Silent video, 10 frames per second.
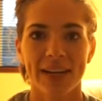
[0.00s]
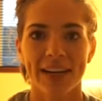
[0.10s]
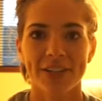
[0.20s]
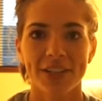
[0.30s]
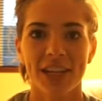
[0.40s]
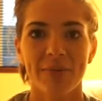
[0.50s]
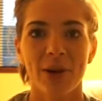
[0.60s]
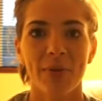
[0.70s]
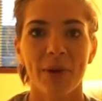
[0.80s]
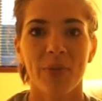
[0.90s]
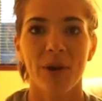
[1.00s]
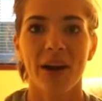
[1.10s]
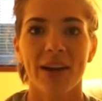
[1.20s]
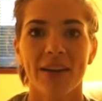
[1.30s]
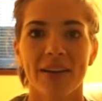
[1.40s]
I just think about my
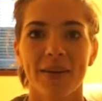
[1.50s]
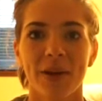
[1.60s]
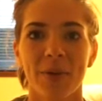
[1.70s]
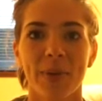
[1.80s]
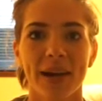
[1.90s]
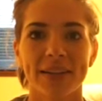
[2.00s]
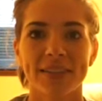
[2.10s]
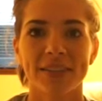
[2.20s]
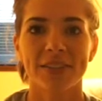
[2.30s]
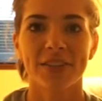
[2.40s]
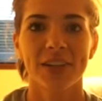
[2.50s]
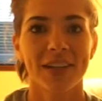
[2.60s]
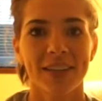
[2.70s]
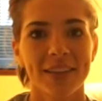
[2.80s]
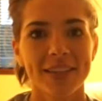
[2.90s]
why and go back to
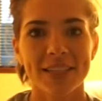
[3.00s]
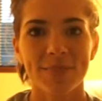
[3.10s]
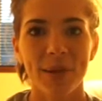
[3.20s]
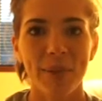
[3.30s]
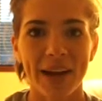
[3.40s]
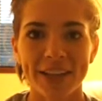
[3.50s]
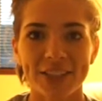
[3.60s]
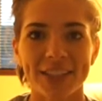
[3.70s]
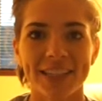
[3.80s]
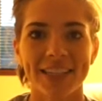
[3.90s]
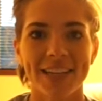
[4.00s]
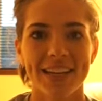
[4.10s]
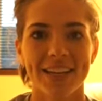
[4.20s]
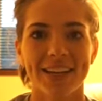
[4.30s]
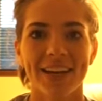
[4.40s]
that this is my passion
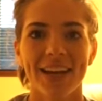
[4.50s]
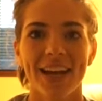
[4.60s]
and